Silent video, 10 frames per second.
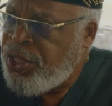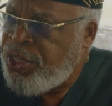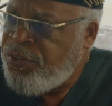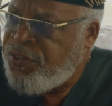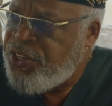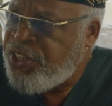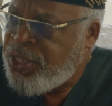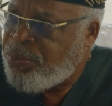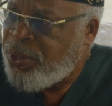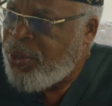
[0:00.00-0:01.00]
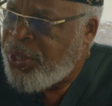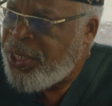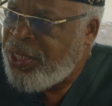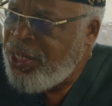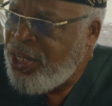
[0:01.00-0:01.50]
than the visiting
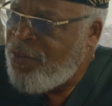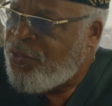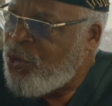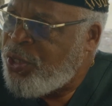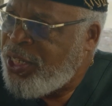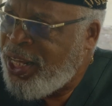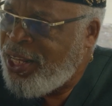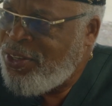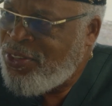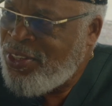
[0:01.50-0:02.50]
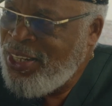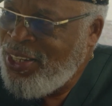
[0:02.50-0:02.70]
period of 30 days